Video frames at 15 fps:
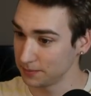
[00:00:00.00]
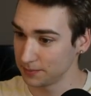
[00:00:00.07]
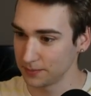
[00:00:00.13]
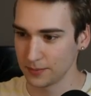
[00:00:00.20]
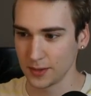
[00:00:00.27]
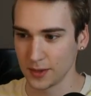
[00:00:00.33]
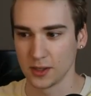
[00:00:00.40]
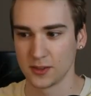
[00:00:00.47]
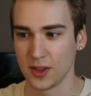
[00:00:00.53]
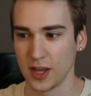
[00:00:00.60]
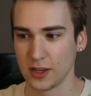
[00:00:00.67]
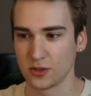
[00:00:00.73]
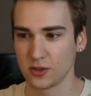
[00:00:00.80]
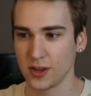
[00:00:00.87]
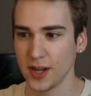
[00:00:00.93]
There's
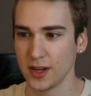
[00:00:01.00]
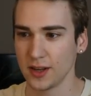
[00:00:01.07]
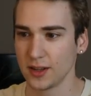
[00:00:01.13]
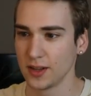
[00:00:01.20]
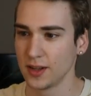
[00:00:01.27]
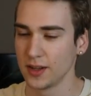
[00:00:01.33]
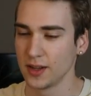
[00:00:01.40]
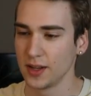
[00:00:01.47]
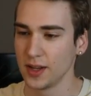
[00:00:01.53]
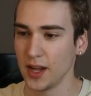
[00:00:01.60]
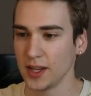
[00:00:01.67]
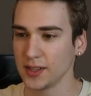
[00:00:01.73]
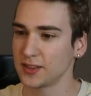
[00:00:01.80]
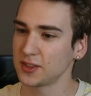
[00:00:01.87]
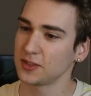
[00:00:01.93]
that trade.
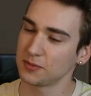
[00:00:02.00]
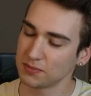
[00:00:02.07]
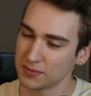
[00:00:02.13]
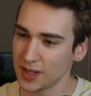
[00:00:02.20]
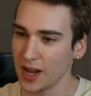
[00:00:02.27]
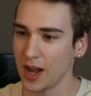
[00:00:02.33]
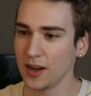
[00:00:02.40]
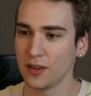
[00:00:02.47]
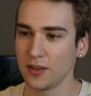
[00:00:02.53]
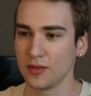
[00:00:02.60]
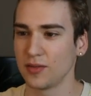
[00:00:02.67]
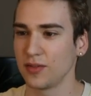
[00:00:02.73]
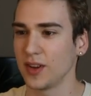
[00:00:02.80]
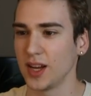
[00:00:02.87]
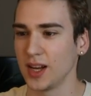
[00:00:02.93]
It's kind
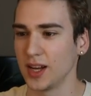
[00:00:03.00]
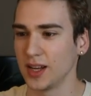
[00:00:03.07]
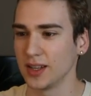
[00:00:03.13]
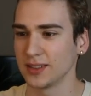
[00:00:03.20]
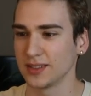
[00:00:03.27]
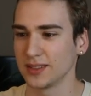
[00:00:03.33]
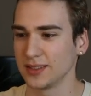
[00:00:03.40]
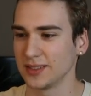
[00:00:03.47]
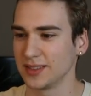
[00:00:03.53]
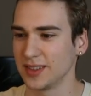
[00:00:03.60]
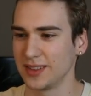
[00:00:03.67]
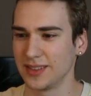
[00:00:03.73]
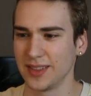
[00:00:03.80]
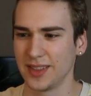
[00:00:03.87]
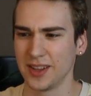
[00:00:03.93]
of
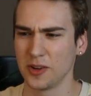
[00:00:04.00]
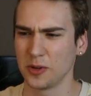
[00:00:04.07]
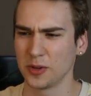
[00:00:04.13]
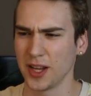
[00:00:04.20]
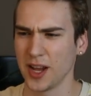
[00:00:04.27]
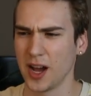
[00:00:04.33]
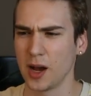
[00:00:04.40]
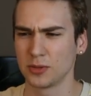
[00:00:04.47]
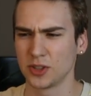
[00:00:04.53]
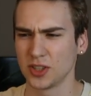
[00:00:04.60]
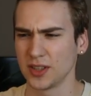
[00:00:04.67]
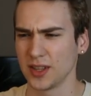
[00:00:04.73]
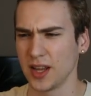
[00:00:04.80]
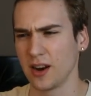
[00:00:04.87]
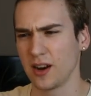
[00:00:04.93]
the only
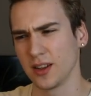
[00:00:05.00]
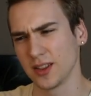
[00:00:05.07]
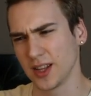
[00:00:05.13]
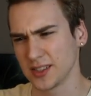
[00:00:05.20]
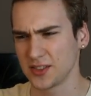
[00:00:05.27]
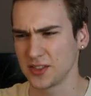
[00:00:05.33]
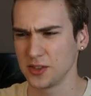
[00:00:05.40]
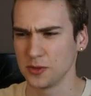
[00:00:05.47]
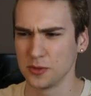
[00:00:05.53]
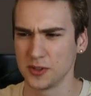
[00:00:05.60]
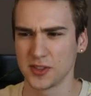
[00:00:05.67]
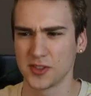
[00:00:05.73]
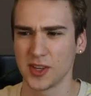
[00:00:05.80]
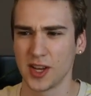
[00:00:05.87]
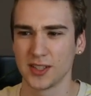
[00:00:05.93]
option there, unless you
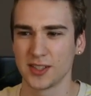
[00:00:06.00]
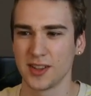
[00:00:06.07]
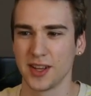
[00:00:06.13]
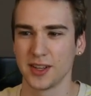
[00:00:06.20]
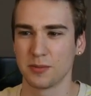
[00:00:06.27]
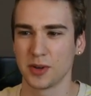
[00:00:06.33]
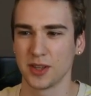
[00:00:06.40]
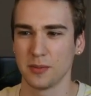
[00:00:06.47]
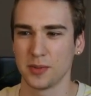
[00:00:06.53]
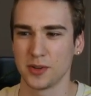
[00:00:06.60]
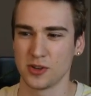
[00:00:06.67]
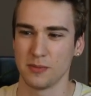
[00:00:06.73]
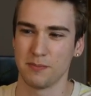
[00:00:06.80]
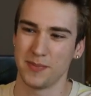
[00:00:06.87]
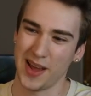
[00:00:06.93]
decide to like bring the
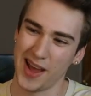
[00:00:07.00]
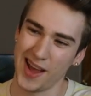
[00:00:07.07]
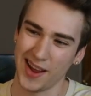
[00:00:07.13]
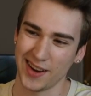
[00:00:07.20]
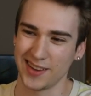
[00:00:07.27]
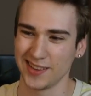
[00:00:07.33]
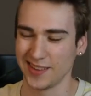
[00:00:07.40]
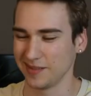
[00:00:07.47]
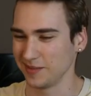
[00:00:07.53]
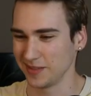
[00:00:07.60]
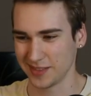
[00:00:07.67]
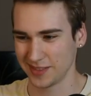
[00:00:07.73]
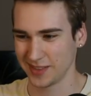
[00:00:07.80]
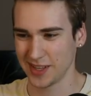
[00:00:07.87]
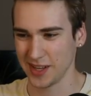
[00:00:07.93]
bishop back and
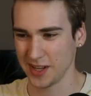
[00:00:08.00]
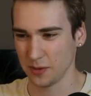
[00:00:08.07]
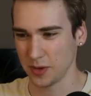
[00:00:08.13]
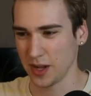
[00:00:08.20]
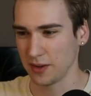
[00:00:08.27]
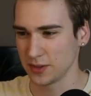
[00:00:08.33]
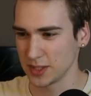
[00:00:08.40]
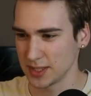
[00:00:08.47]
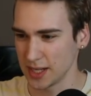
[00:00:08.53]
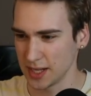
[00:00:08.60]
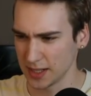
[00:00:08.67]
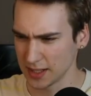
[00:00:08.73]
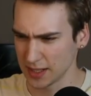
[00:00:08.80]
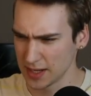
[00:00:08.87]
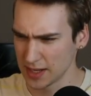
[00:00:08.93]
king would have to
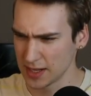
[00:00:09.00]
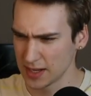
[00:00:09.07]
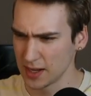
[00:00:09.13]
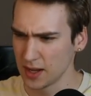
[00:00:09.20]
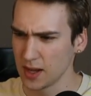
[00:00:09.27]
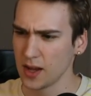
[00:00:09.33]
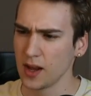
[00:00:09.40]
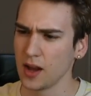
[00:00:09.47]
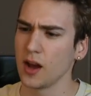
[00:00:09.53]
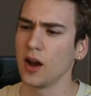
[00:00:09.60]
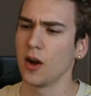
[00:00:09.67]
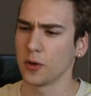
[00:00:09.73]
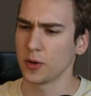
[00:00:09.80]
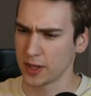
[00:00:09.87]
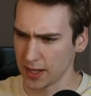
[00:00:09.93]
take.
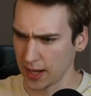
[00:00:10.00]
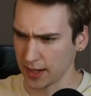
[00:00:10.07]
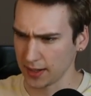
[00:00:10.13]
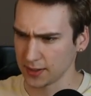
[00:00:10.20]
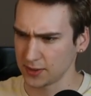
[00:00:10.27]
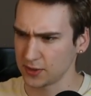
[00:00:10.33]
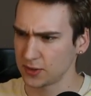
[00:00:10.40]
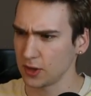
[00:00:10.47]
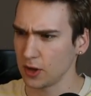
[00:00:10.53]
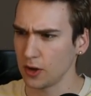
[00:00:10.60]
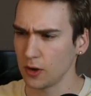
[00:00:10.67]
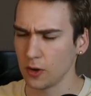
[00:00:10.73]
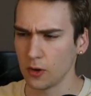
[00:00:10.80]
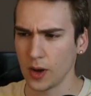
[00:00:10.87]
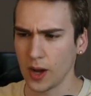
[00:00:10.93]
Okay,
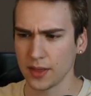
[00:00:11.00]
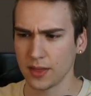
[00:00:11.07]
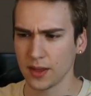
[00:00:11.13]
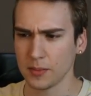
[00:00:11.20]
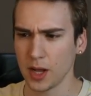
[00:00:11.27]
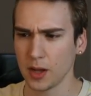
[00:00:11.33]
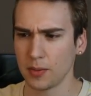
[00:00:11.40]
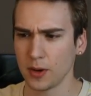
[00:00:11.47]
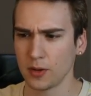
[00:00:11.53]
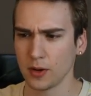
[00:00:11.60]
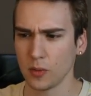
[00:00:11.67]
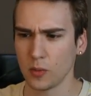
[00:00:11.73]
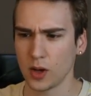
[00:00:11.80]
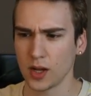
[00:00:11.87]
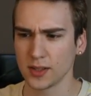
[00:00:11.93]
so I think my
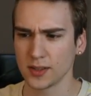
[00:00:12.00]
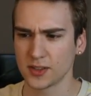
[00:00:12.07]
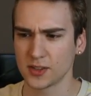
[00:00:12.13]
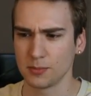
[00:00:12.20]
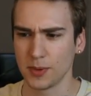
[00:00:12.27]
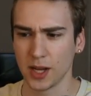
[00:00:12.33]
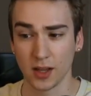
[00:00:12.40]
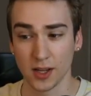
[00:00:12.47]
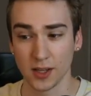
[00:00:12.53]
opponent wants my light